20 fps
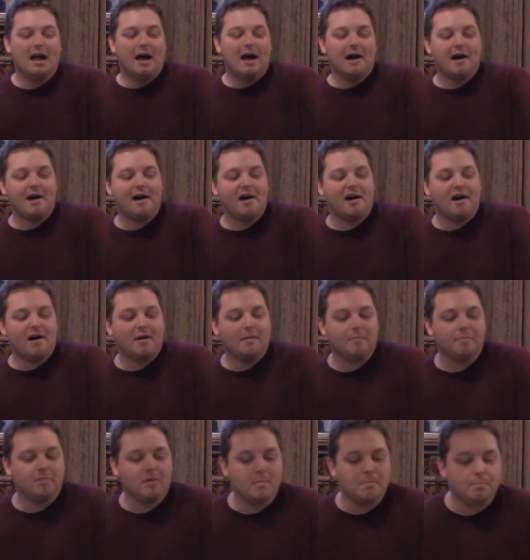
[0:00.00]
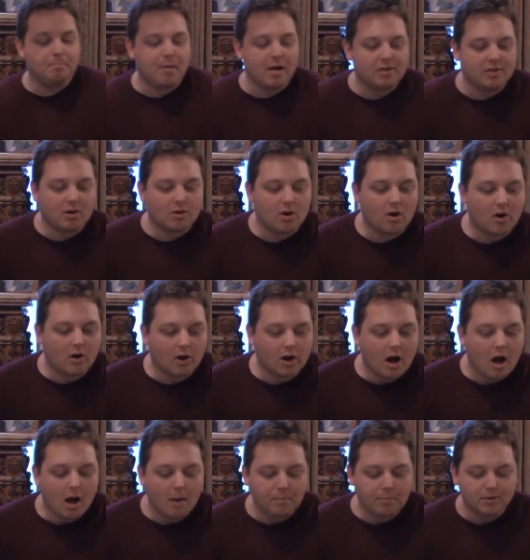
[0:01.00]
But there are a
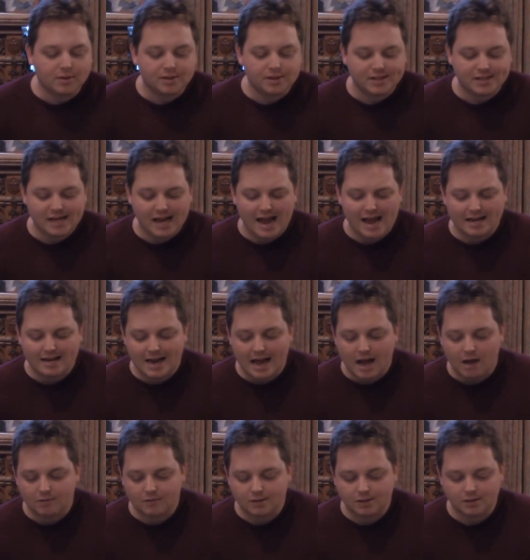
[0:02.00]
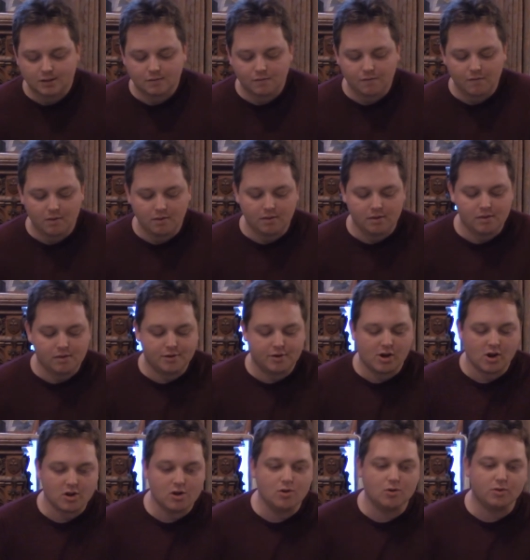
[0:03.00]
couple standouts
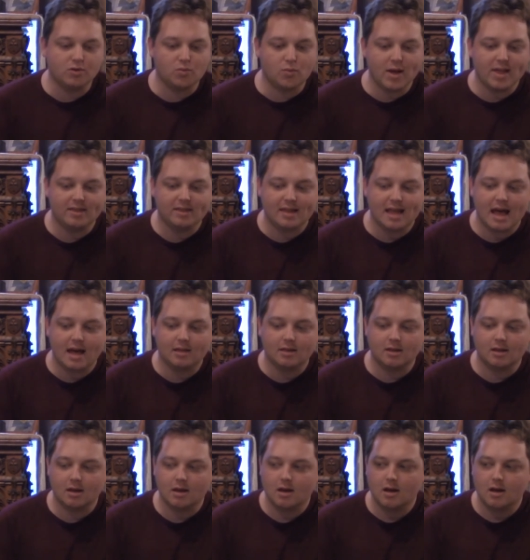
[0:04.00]
to use with death.